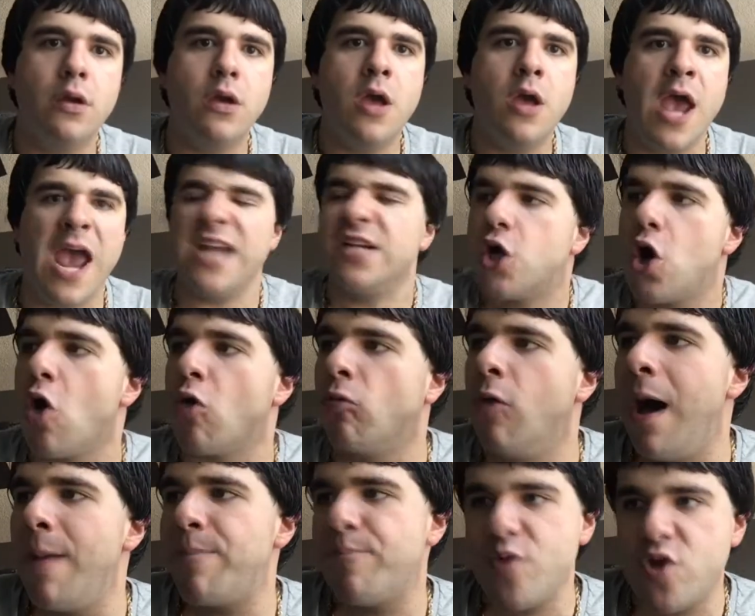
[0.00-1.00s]
And
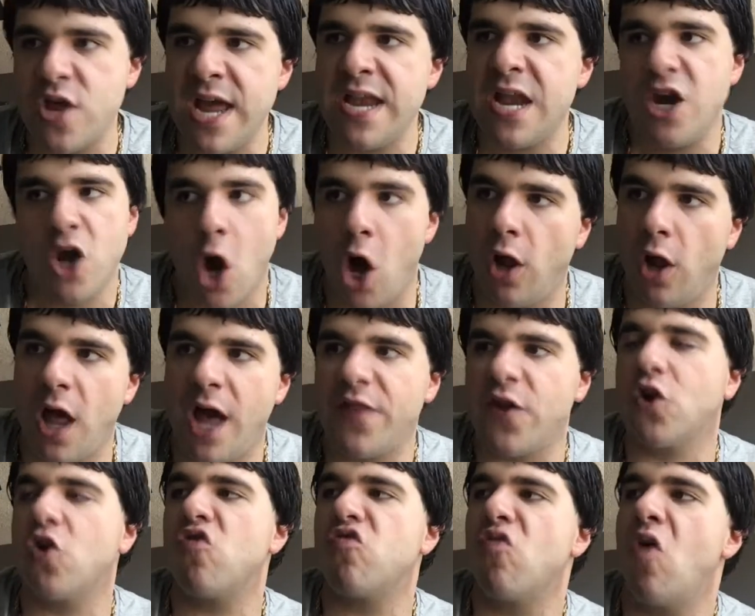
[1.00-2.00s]
corruption and all other
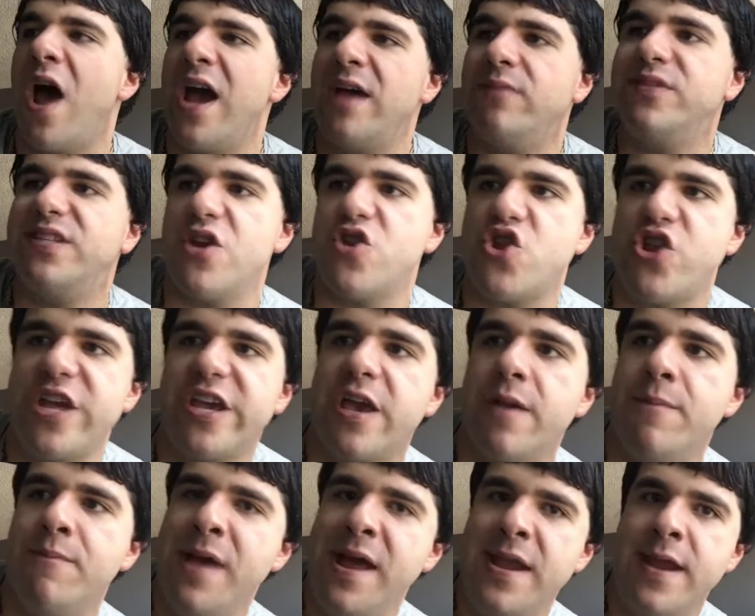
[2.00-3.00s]
crimes that she
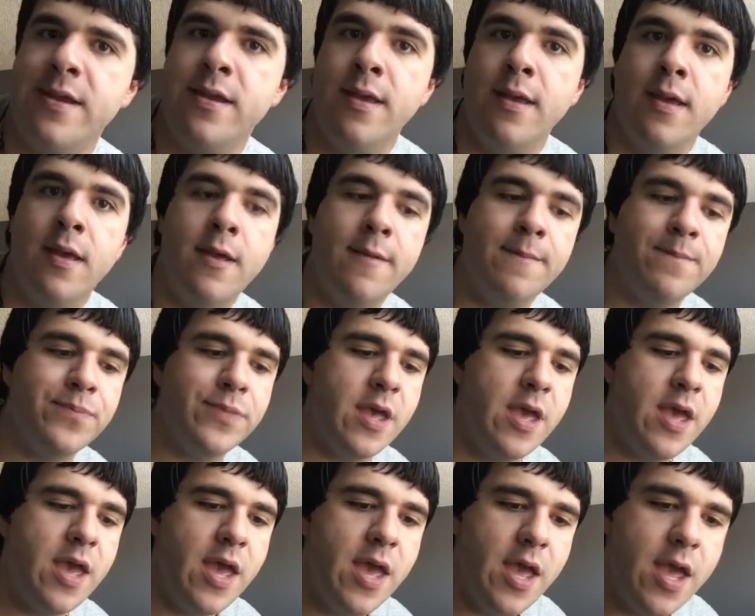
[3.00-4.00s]
committed.
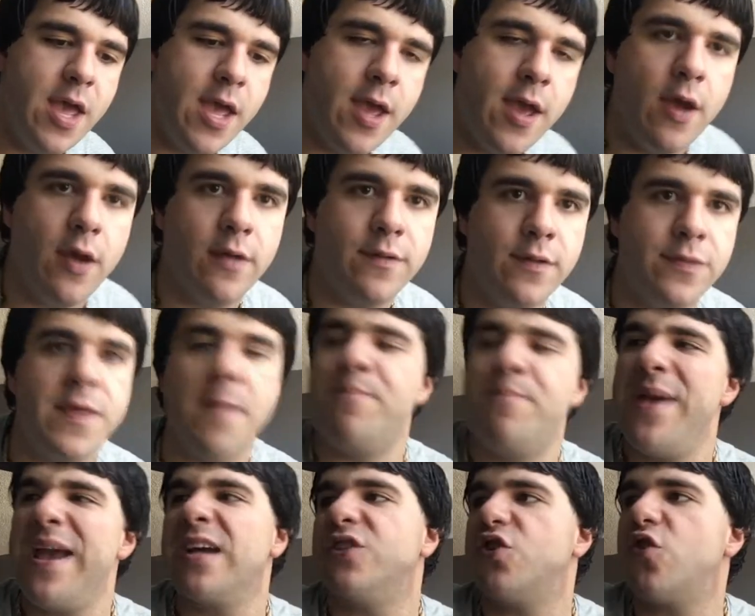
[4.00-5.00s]
The
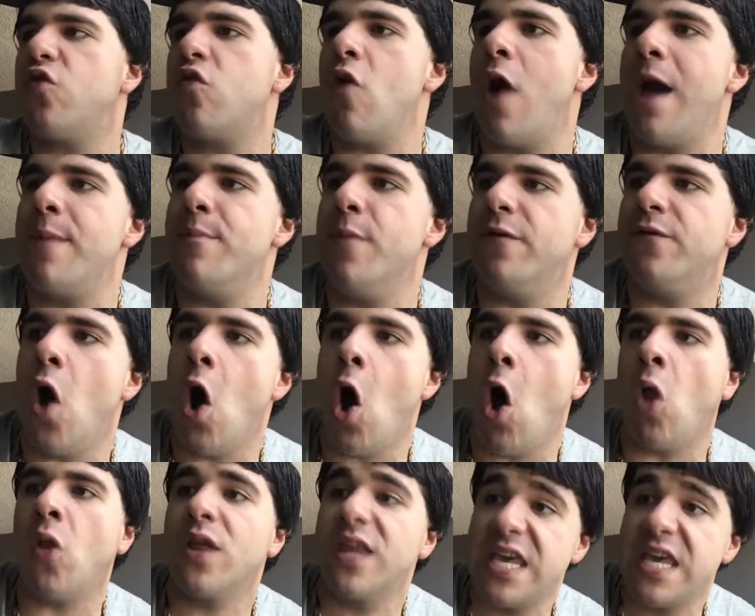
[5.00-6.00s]
biggest crime of
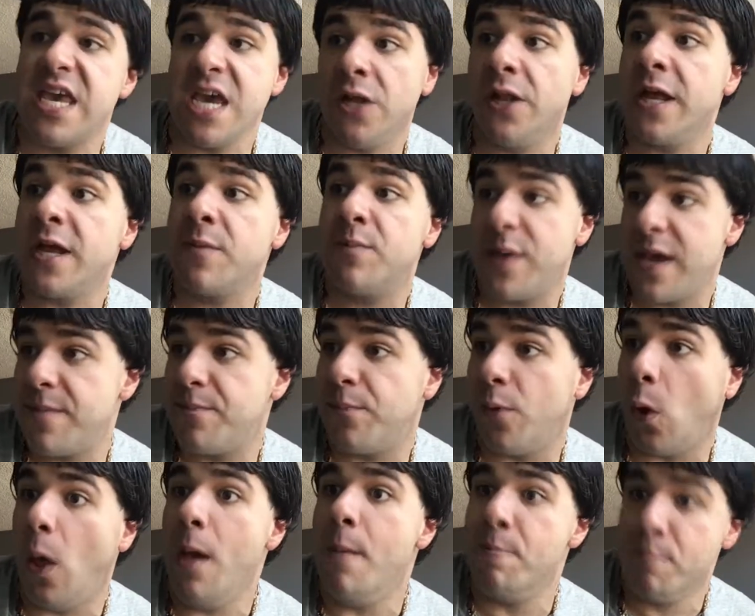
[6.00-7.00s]
all, killing
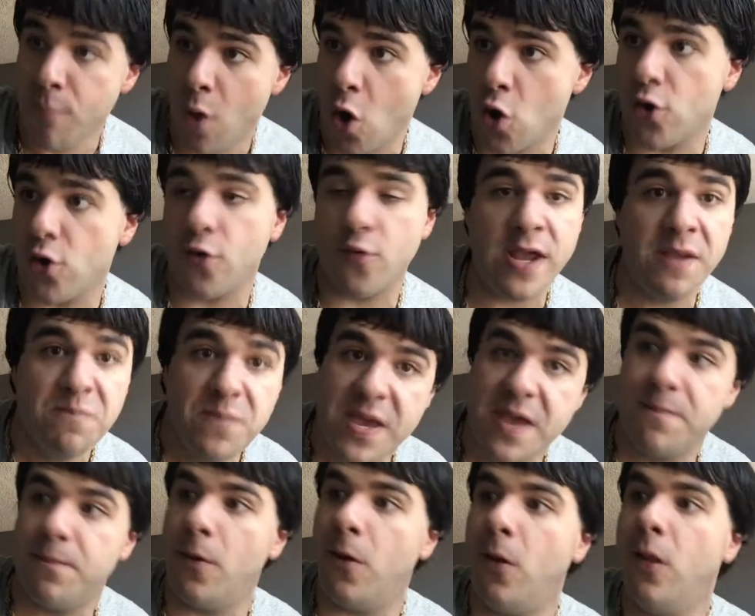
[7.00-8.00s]
people, murdering
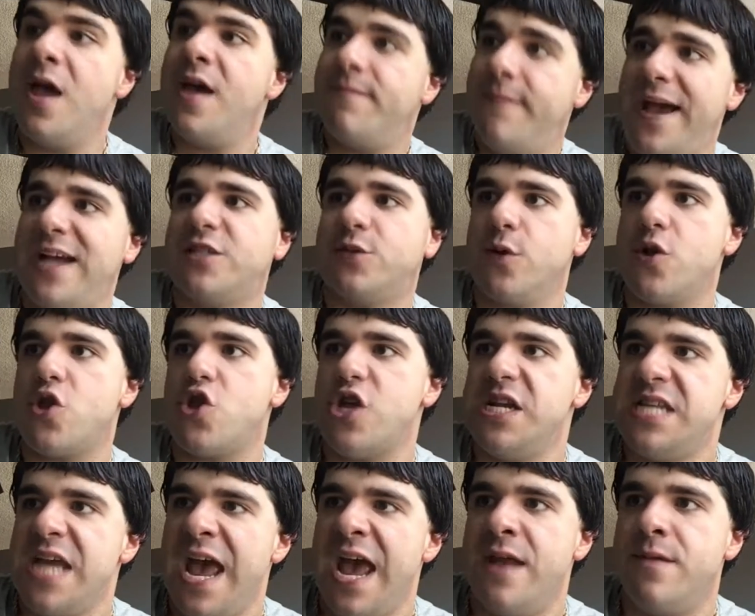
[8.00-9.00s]
people. That's what she
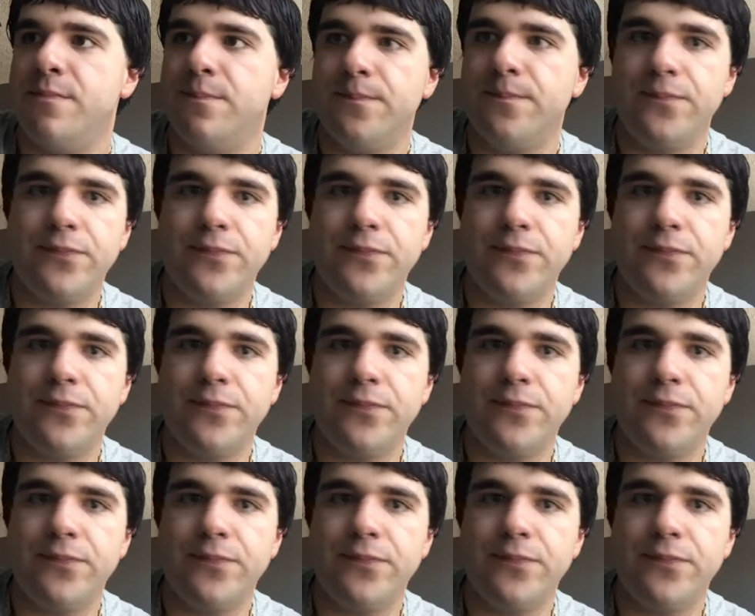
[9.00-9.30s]
did.